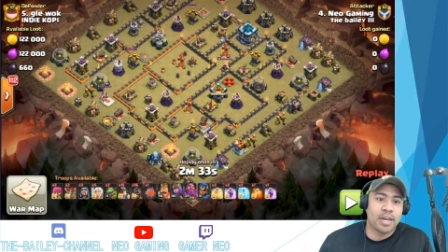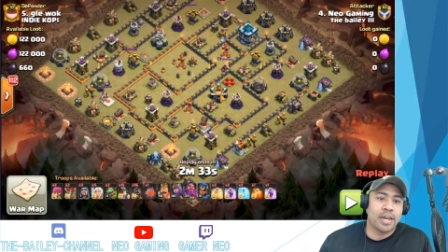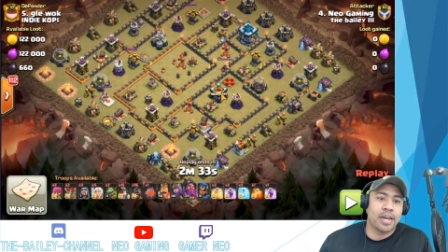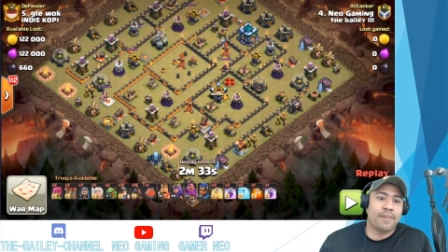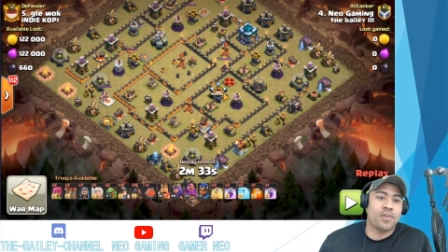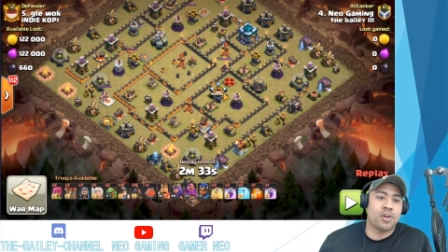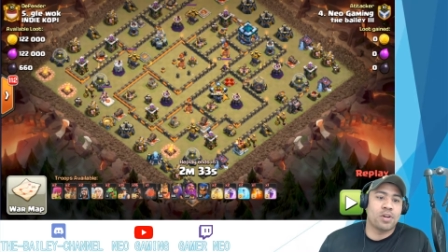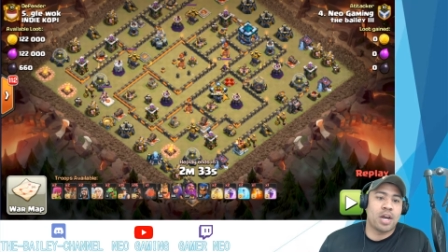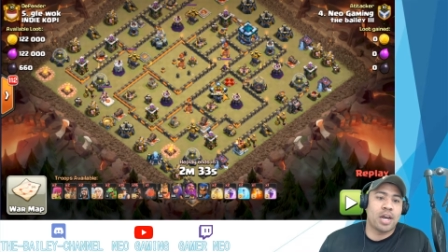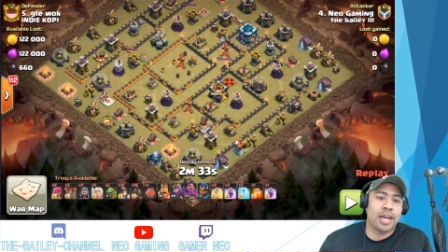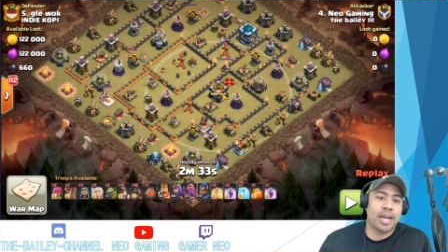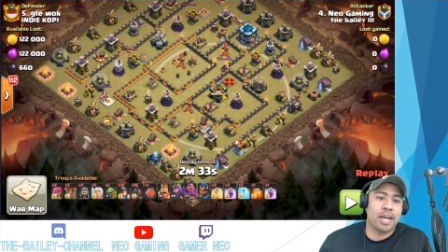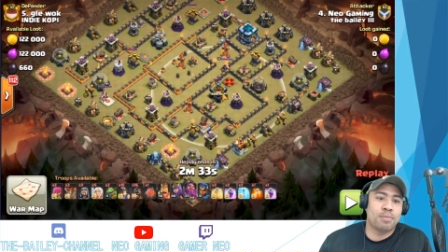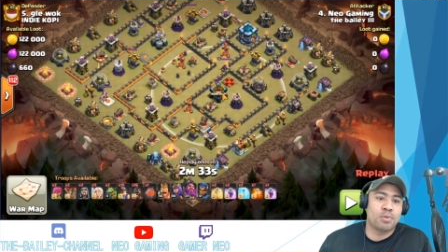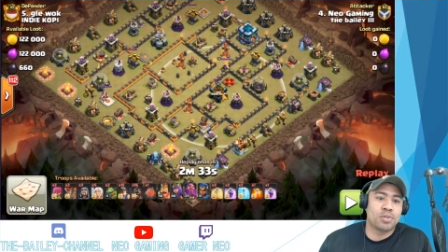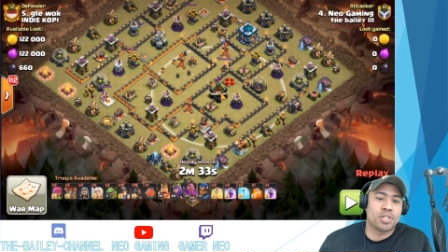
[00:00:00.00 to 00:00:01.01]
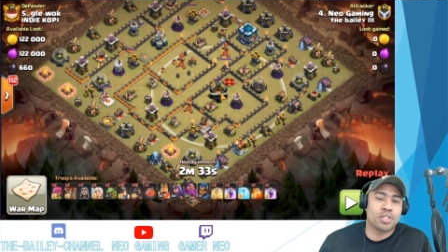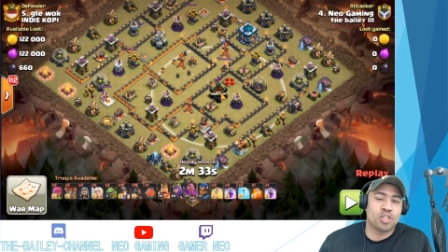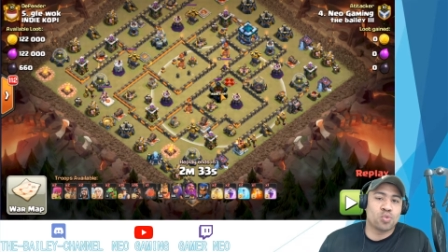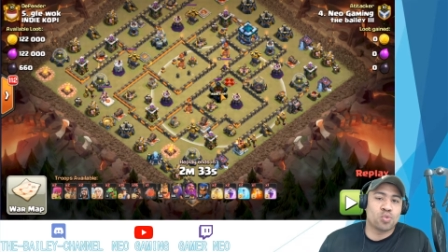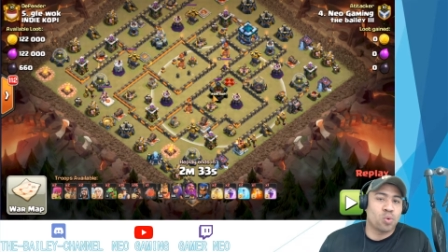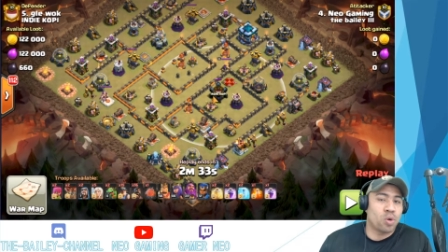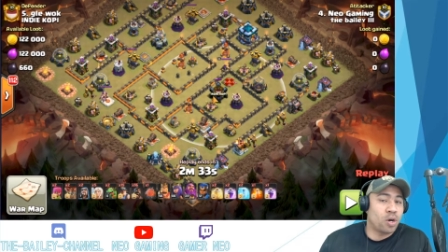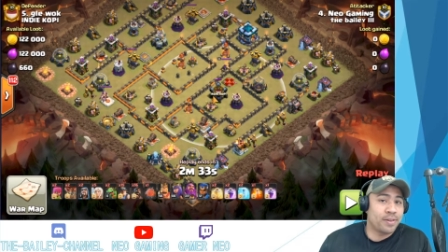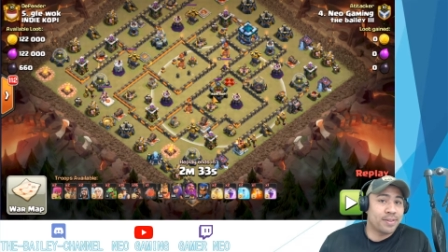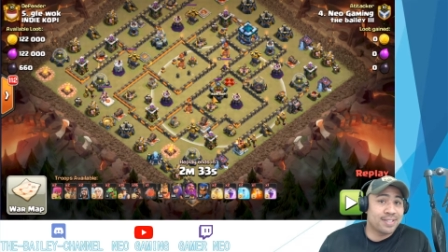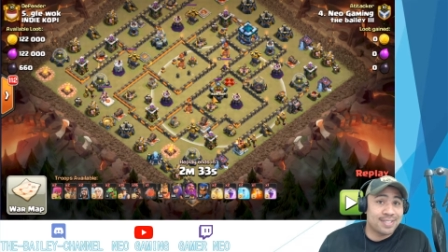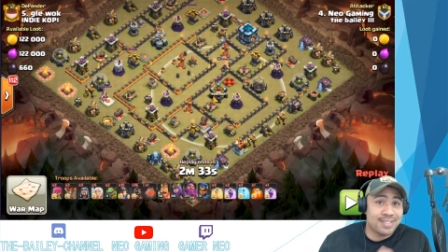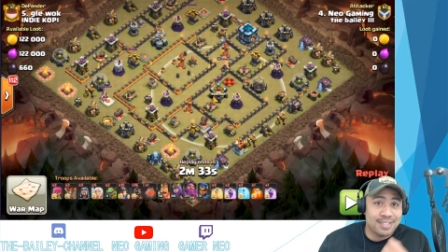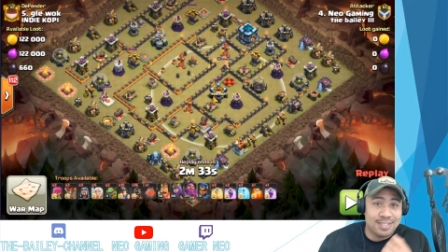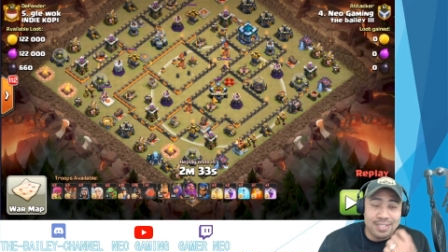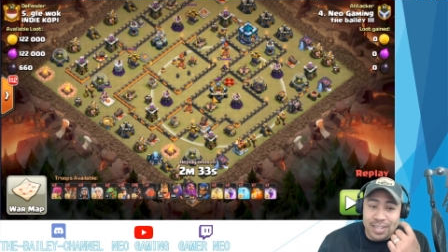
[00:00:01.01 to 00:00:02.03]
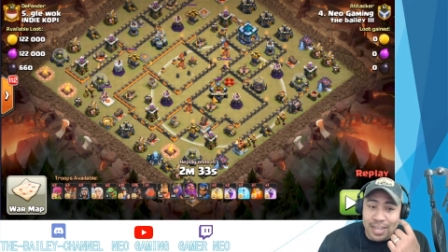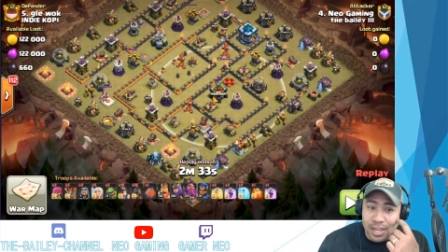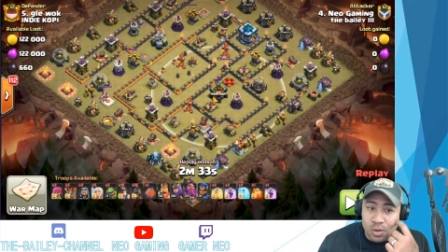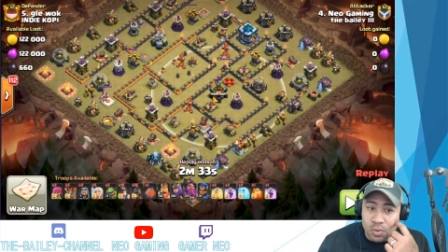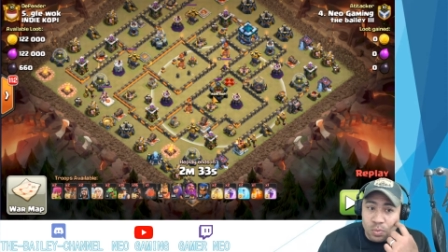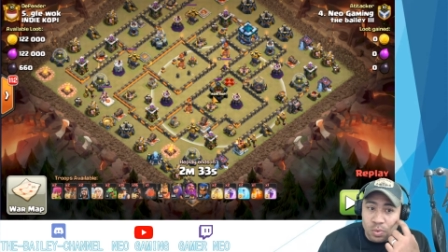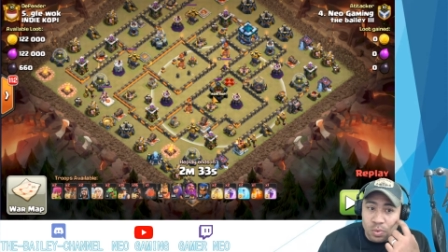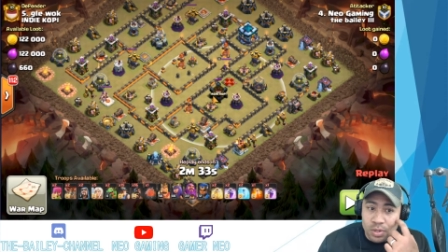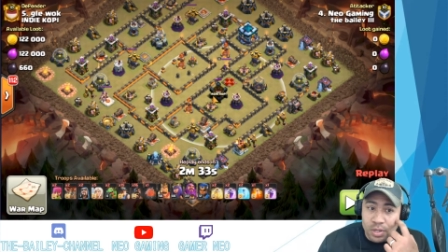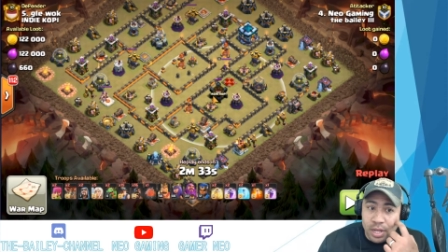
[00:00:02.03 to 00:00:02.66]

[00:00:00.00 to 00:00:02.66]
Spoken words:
If you're not able to draw the CC out,